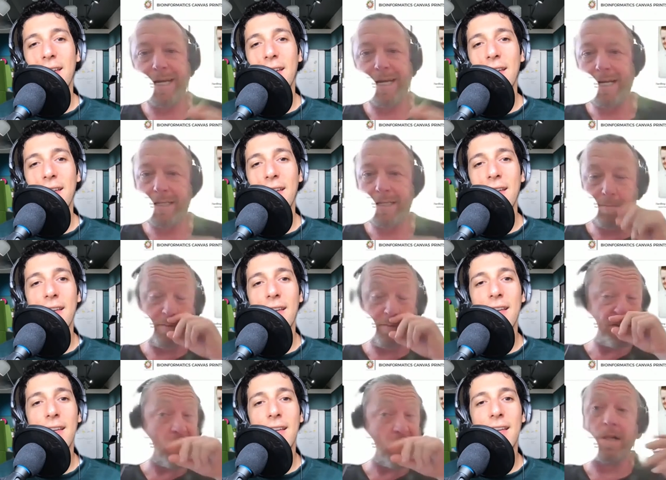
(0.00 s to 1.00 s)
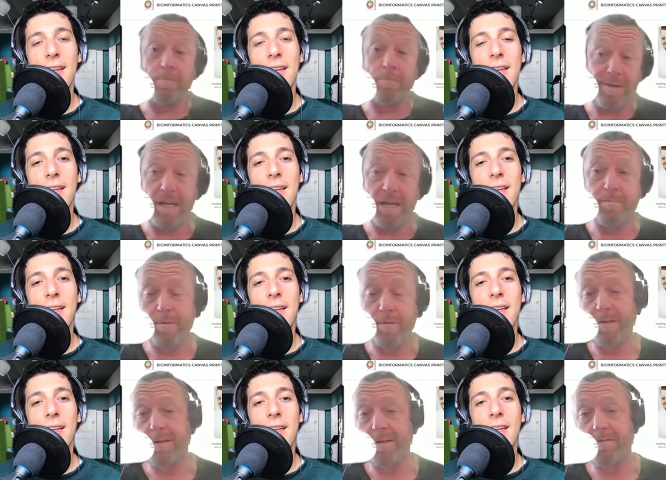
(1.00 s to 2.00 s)
Speaker 1: and I mean, with all the media
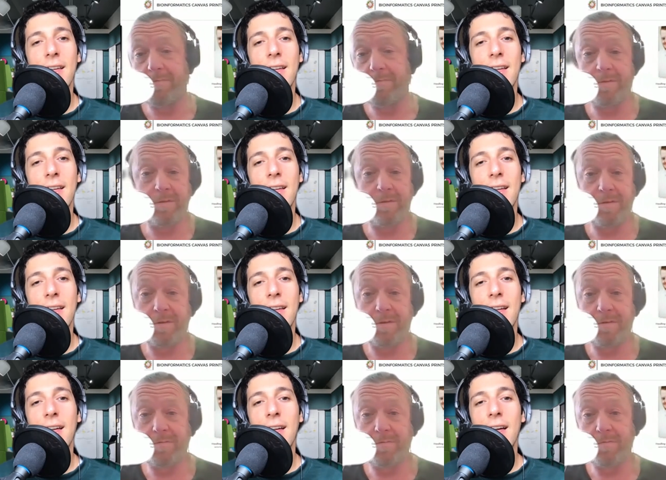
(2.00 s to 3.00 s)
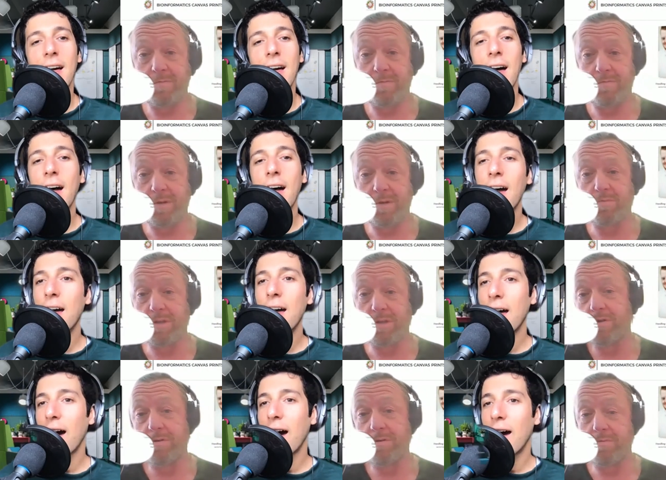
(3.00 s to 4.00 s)
probably.
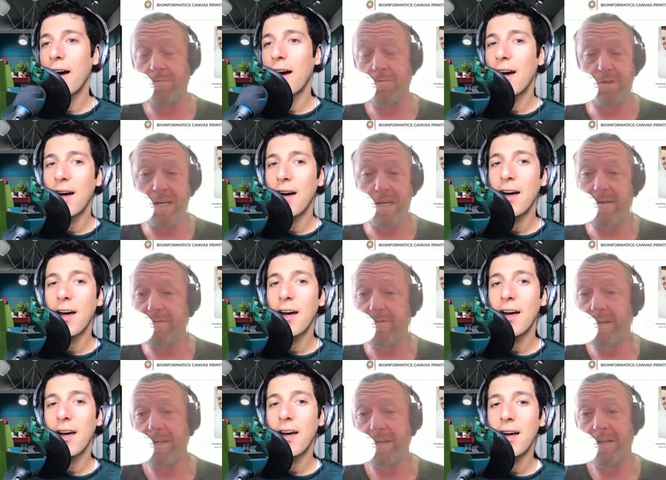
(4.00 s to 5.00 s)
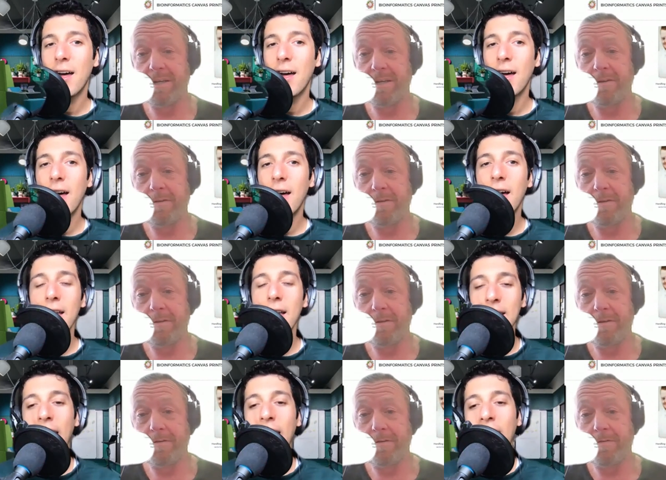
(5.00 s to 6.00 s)
What you have?
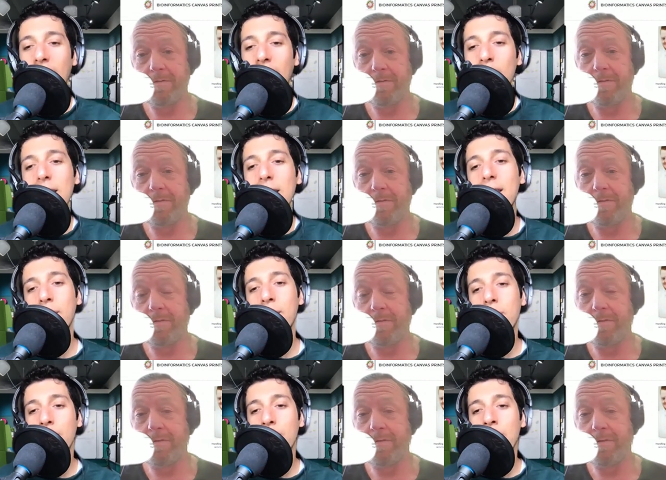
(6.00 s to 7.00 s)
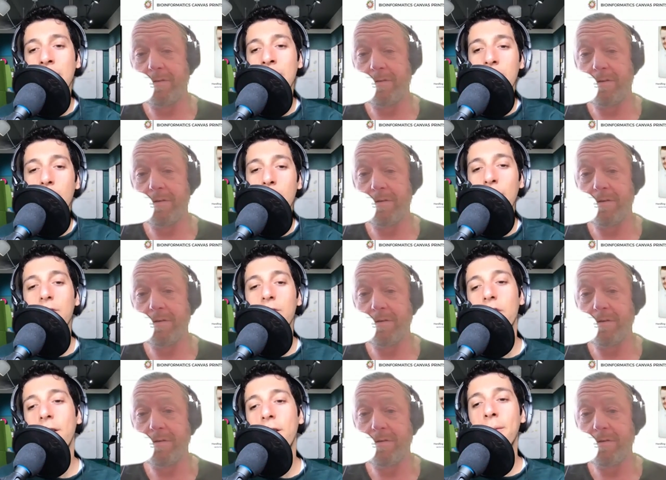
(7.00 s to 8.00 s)
Speaker 2: Yeah, I wouldn't say media so
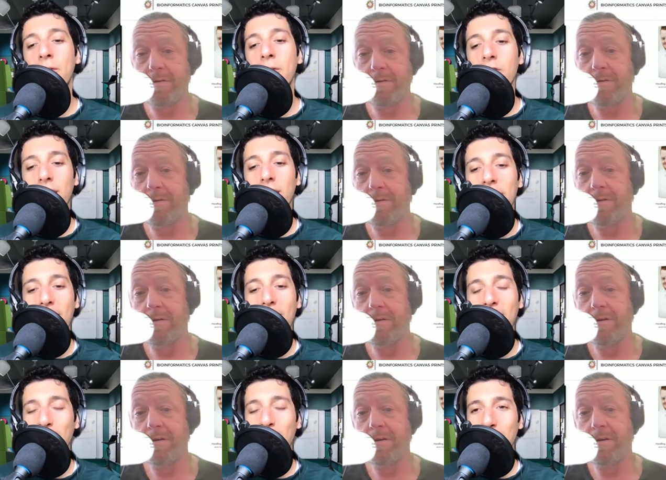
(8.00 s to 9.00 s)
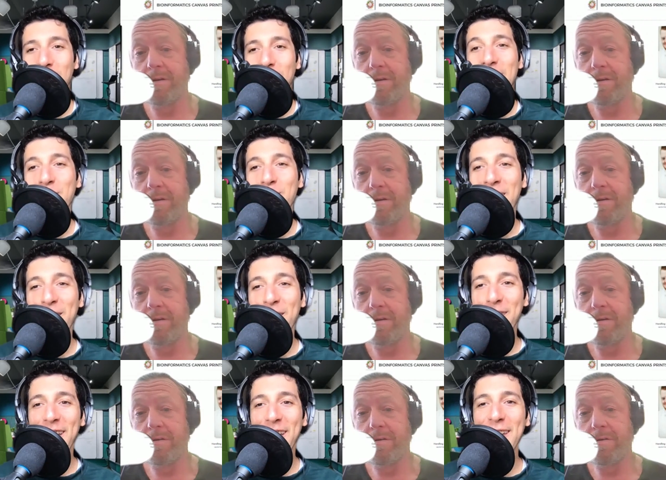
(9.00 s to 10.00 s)
much as like also just
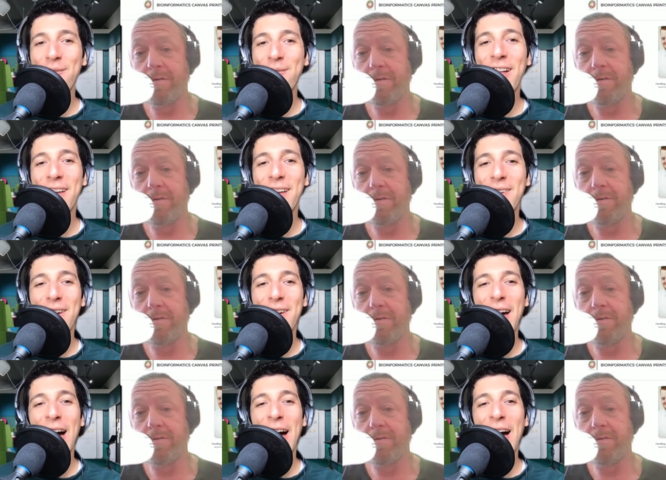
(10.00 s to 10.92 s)
emails, like emailing